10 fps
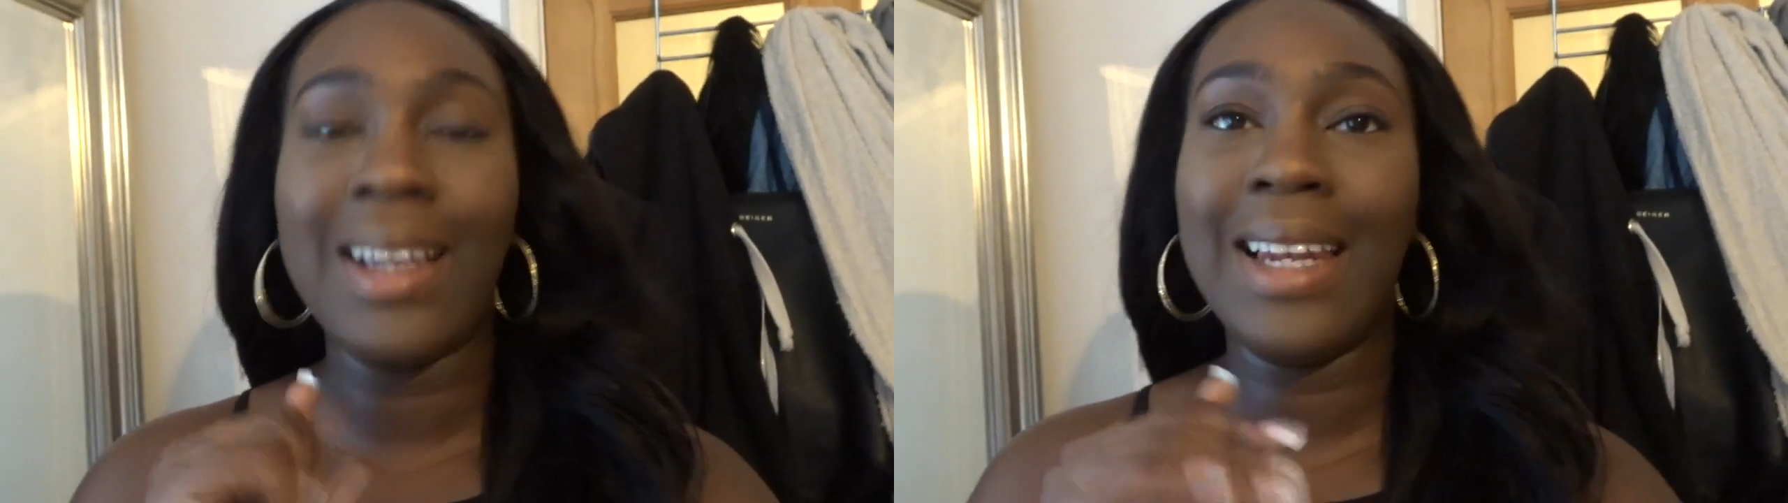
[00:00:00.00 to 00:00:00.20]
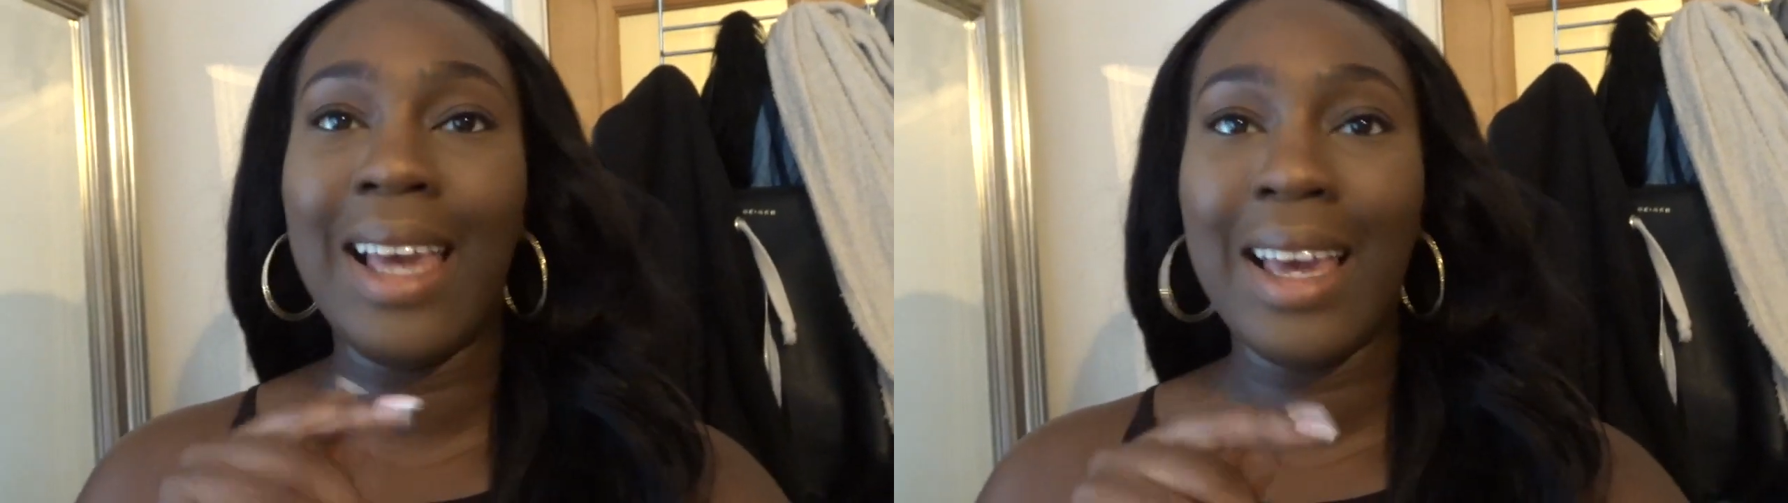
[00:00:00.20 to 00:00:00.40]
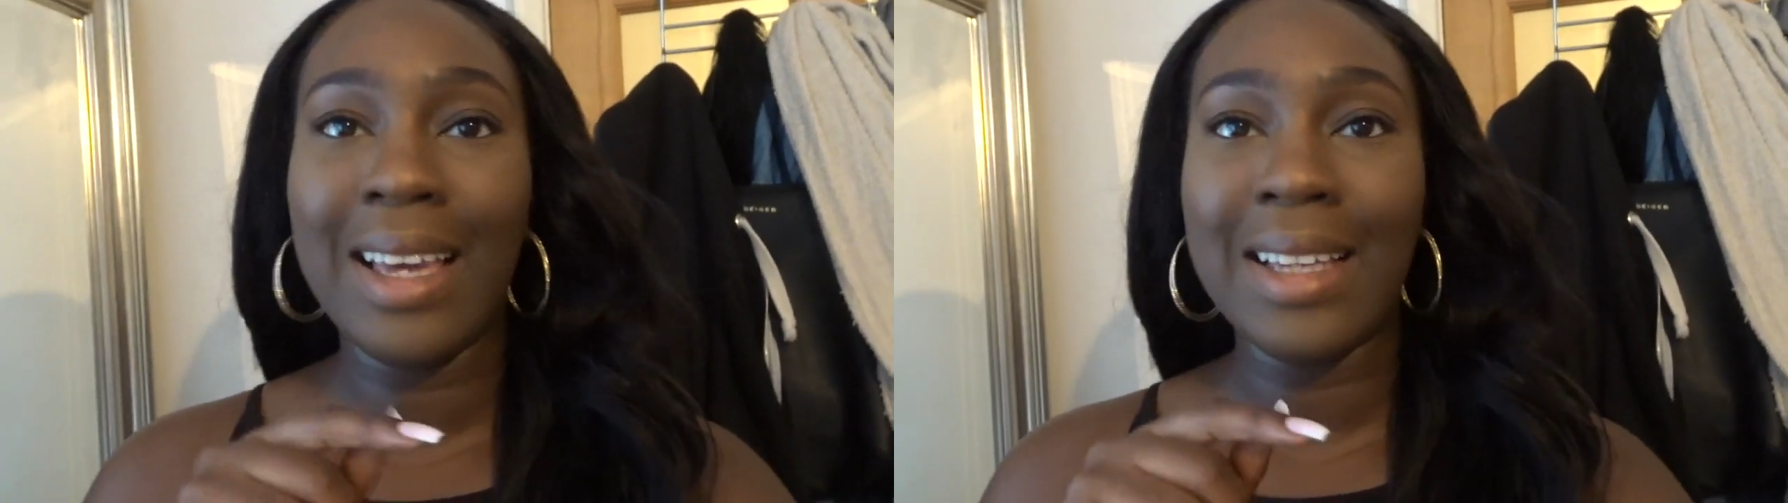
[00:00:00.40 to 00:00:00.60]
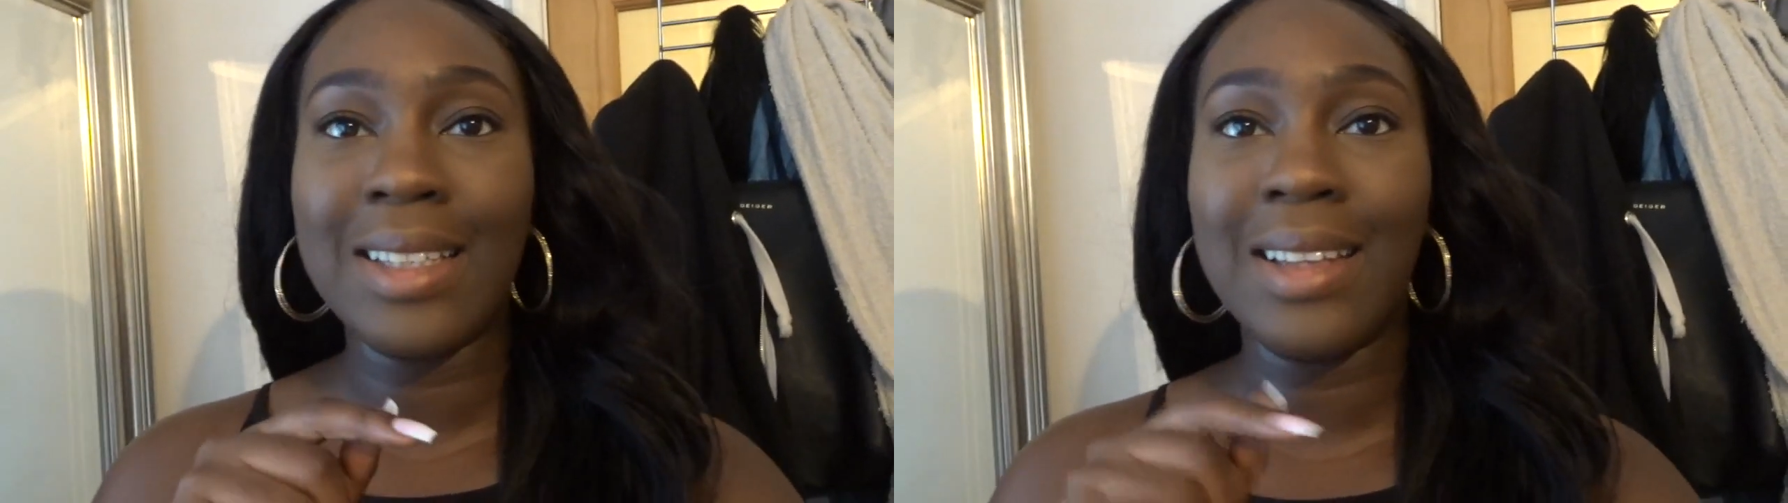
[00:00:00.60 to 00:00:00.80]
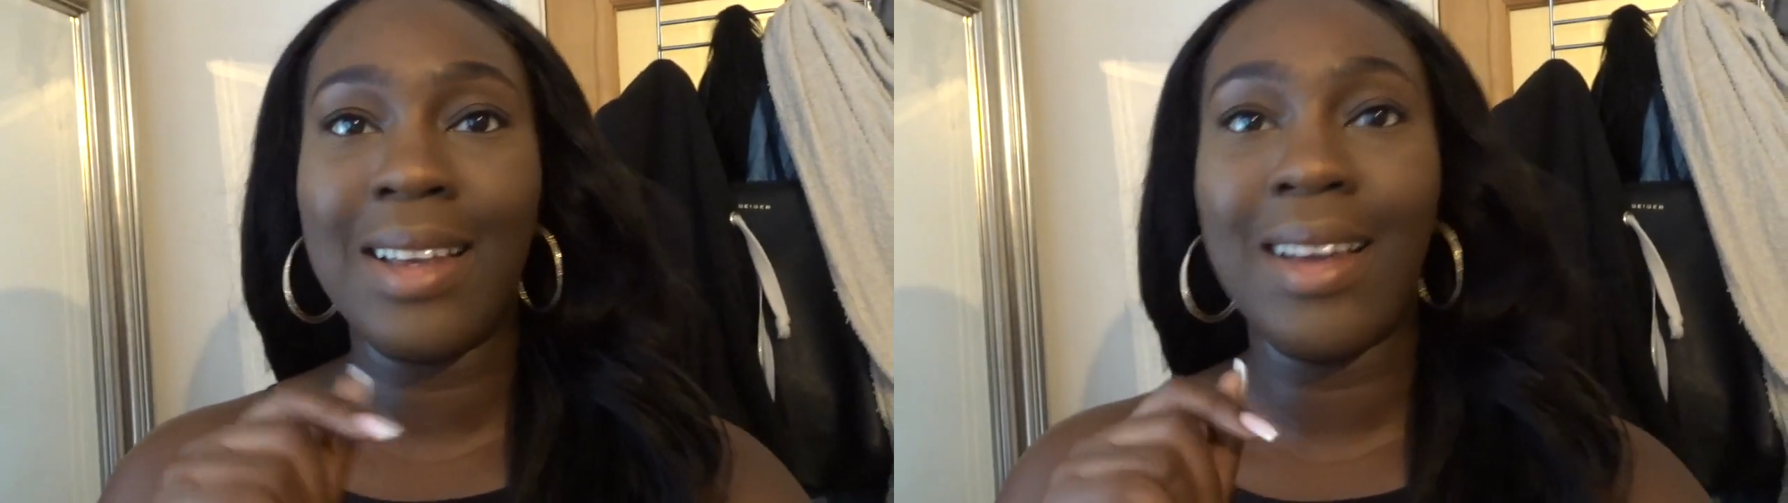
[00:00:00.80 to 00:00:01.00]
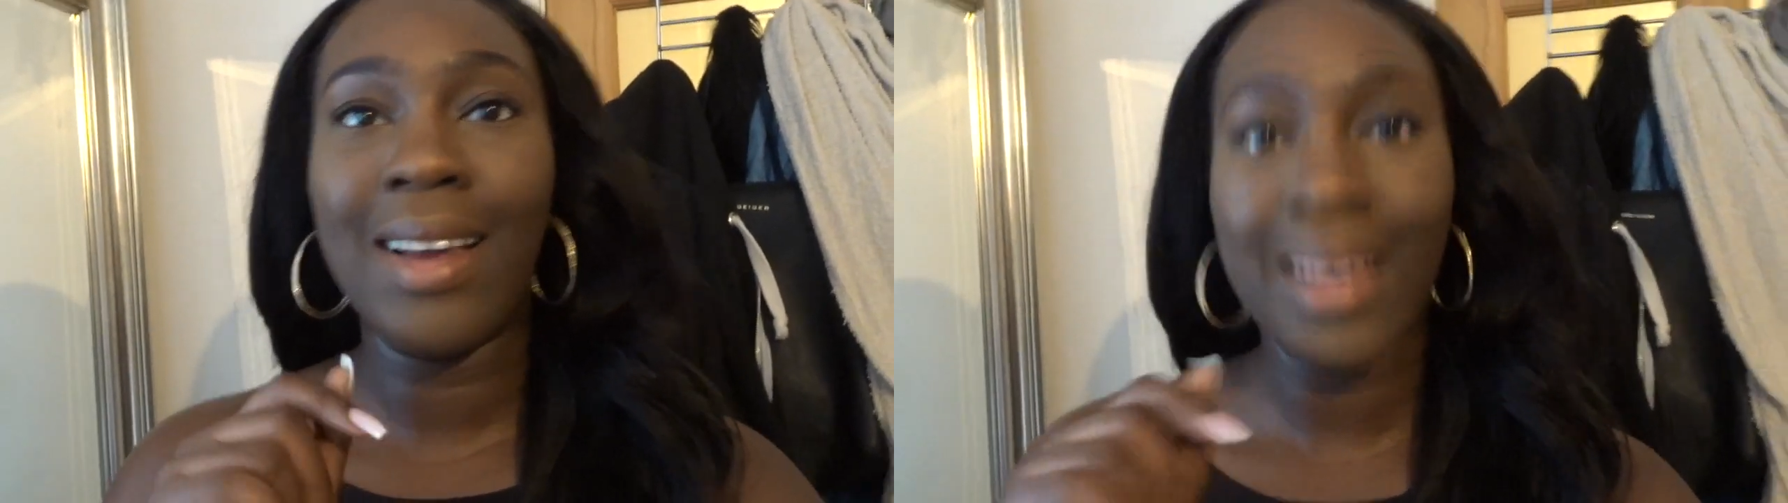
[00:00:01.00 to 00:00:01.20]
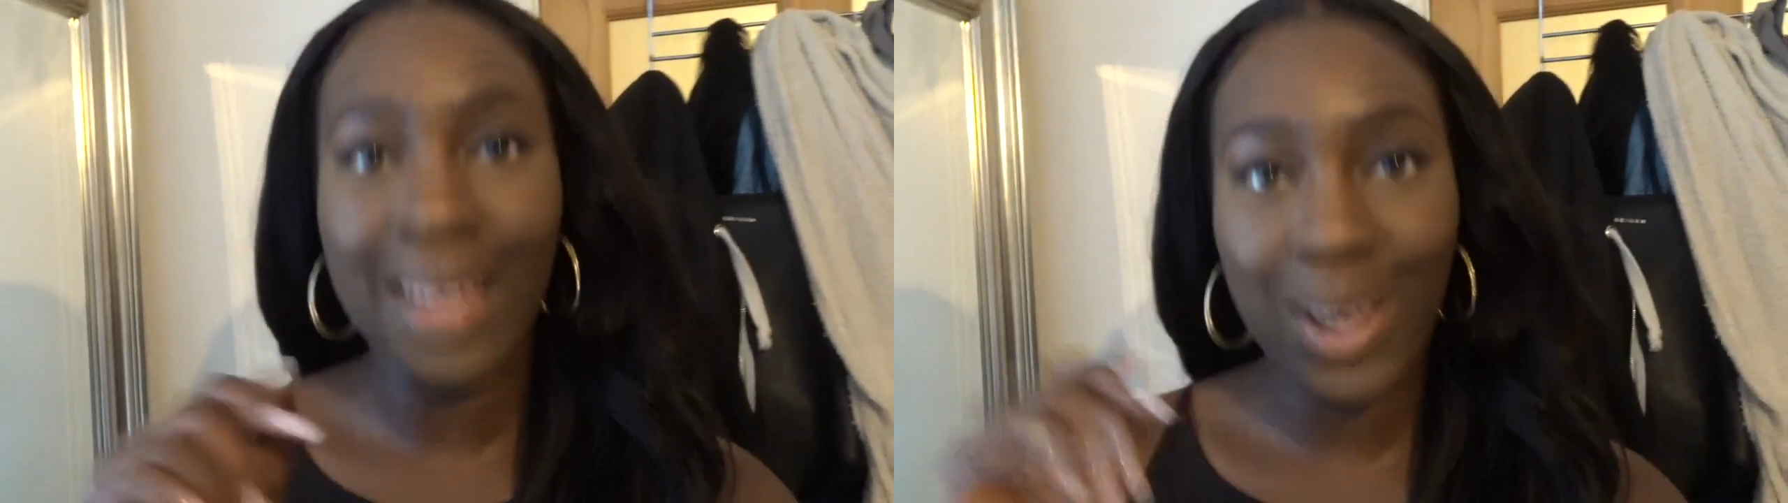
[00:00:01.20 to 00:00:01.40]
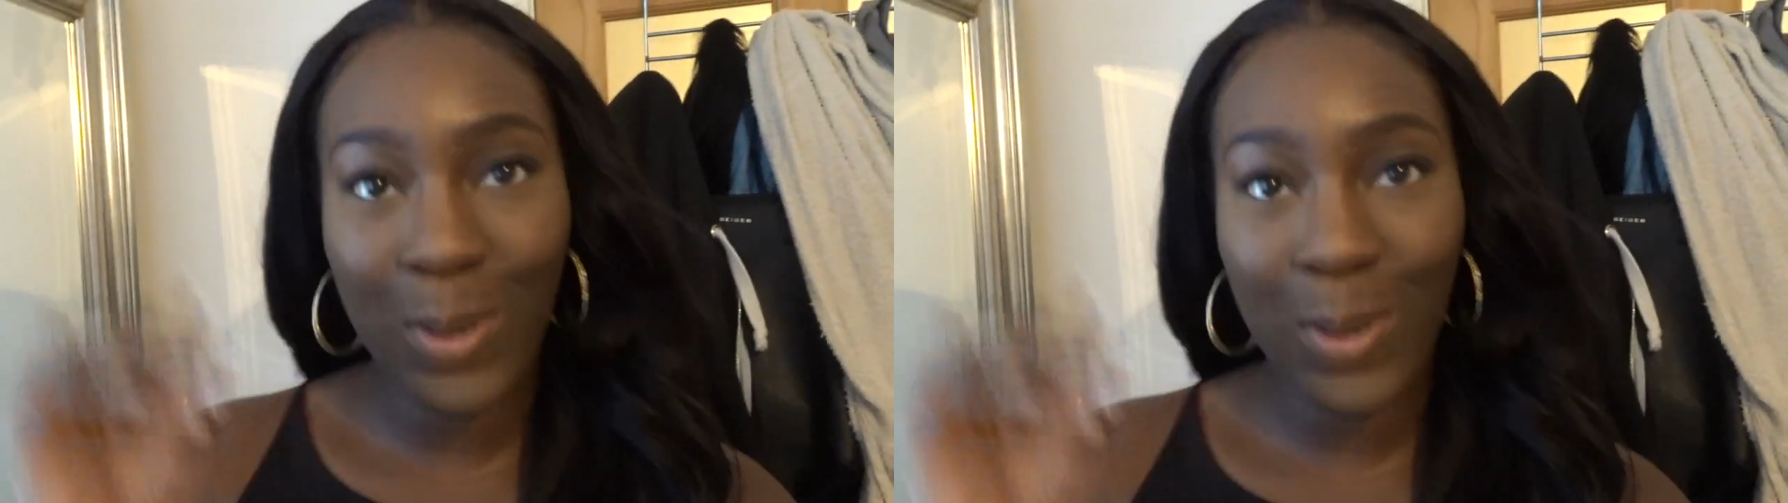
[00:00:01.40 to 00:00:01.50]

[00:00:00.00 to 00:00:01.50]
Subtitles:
get